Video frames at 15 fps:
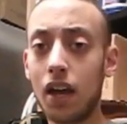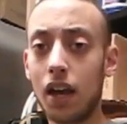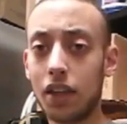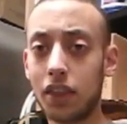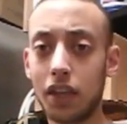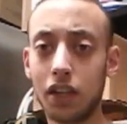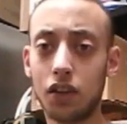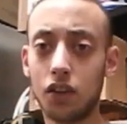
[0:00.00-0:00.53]
I
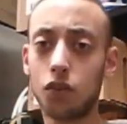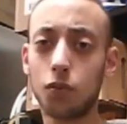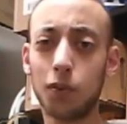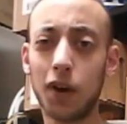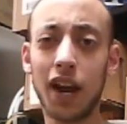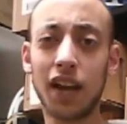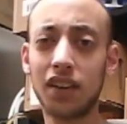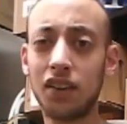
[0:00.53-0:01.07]
think
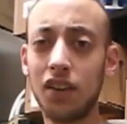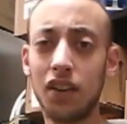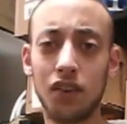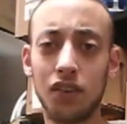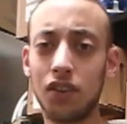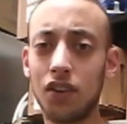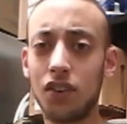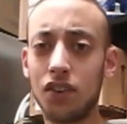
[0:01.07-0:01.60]

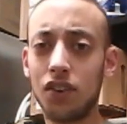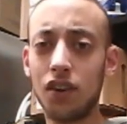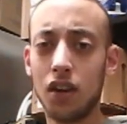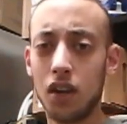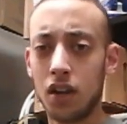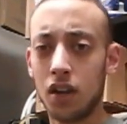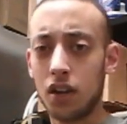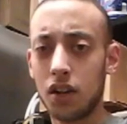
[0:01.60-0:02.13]
dyspraxia's is
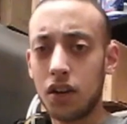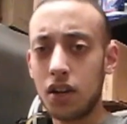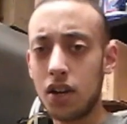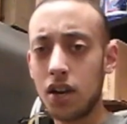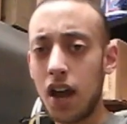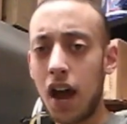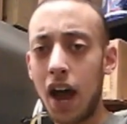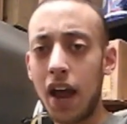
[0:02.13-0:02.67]

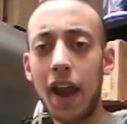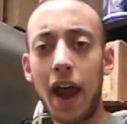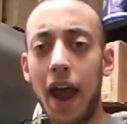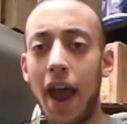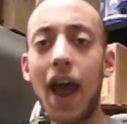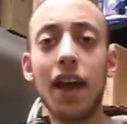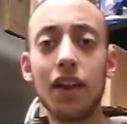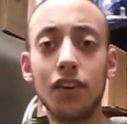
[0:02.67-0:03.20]
not
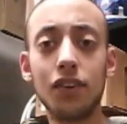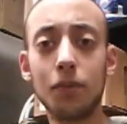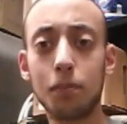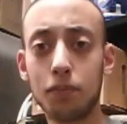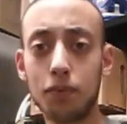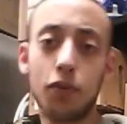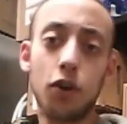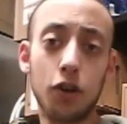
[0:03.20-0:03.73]
as
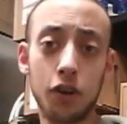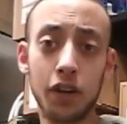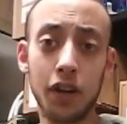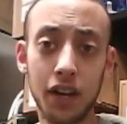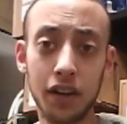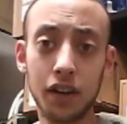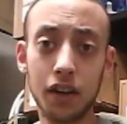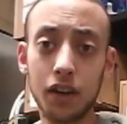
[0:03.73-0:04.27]

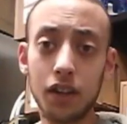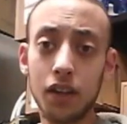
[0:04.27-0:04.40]
pertinent,